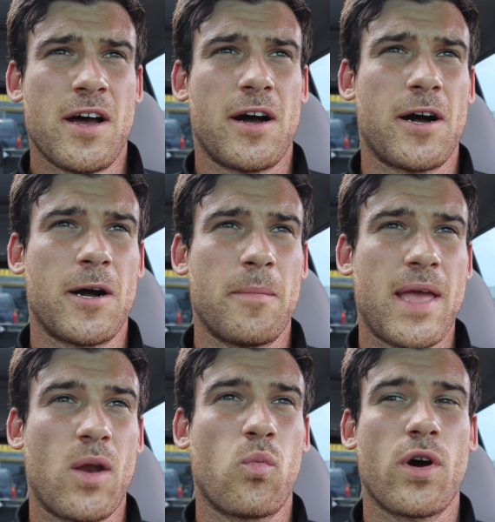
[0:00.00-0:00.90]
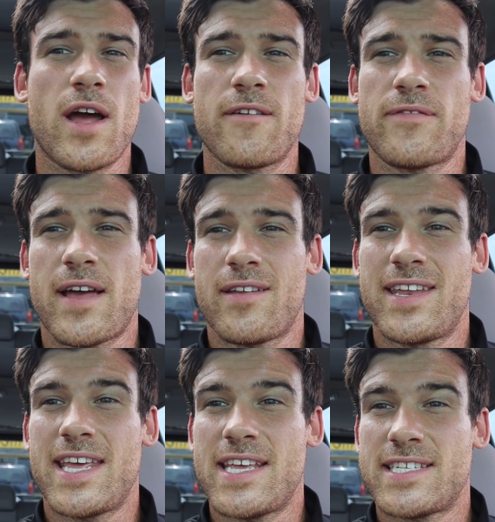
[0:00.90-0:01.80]
Um, and what I
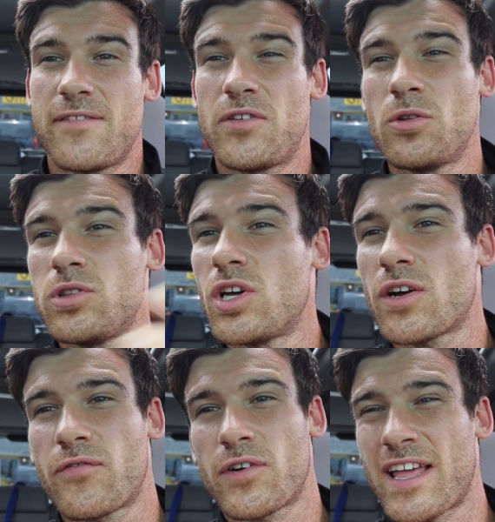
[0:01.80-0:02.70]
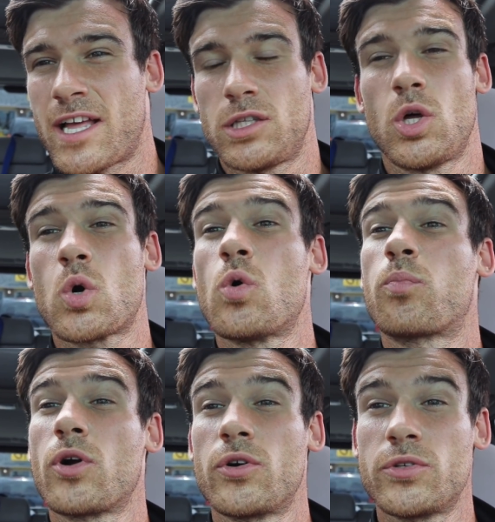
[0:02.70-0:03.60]
found is if you look for like a local
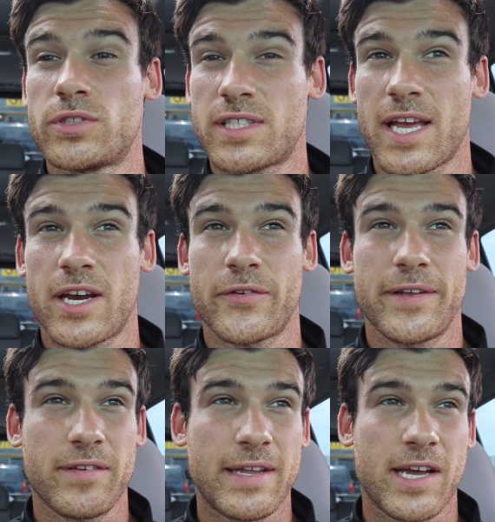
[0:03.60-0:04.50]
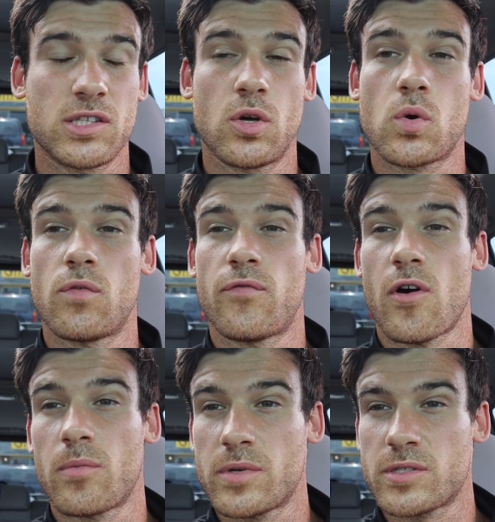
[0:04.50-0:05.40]
produce stand or even like a local
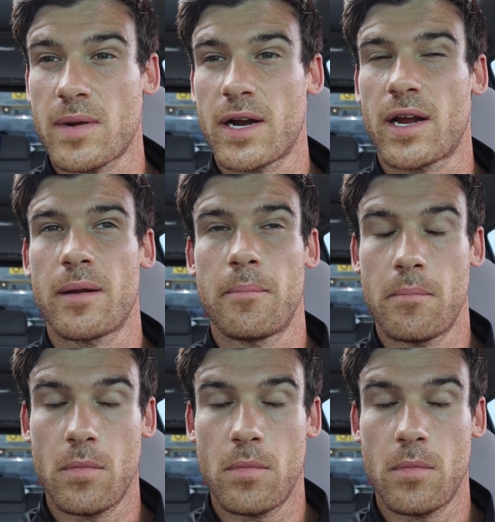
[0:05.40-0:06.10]
farmer's market,